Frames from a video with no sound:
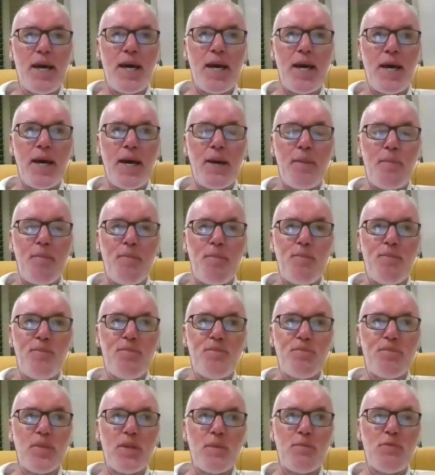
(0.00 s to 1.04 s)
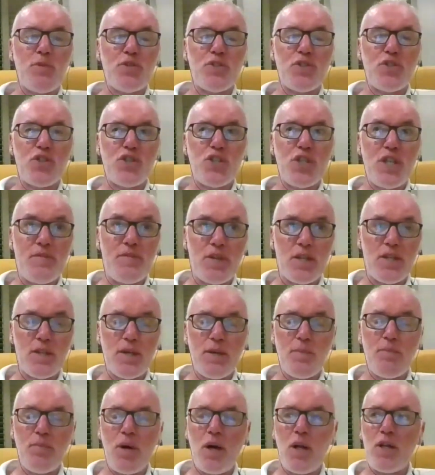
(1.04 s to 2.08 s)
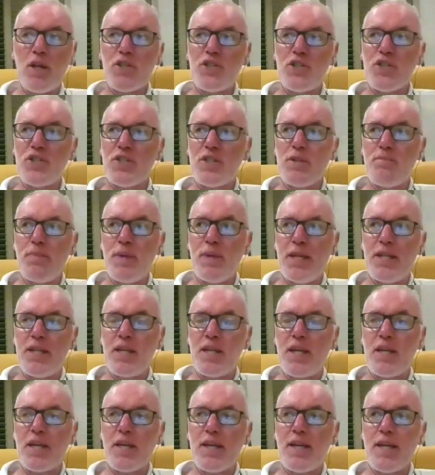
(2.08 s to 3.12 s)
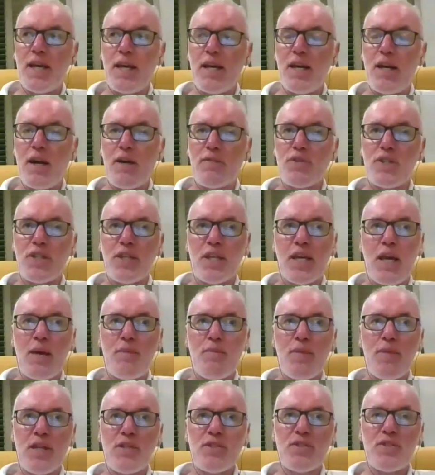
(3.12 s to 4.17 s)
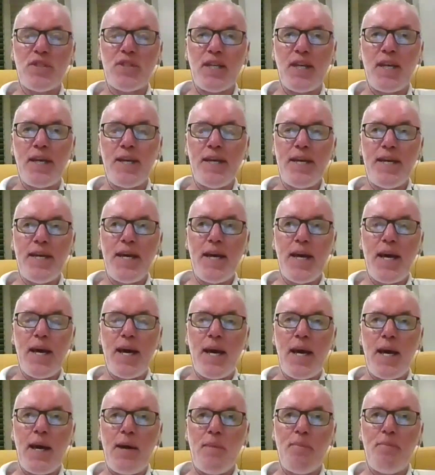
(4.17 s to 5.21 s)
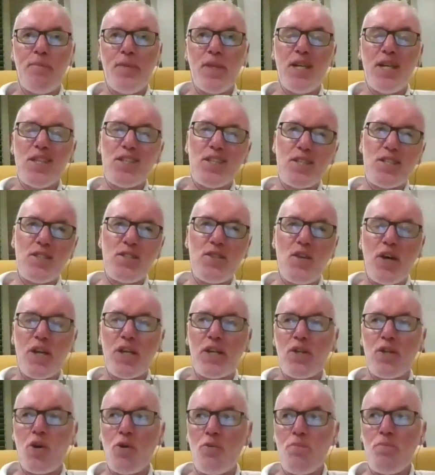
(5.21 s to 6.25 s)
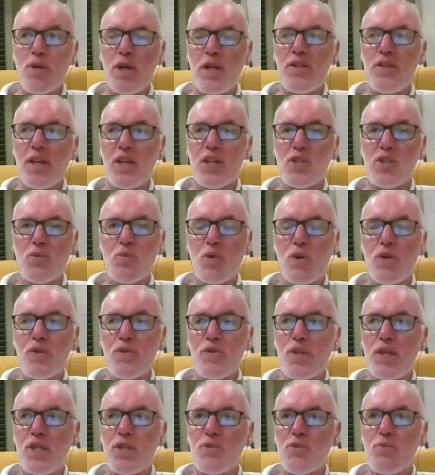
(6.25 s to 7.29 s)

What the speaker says: Marissa Shiva, apologies, did media after the game yesterday. It's a side note, but I think it's worth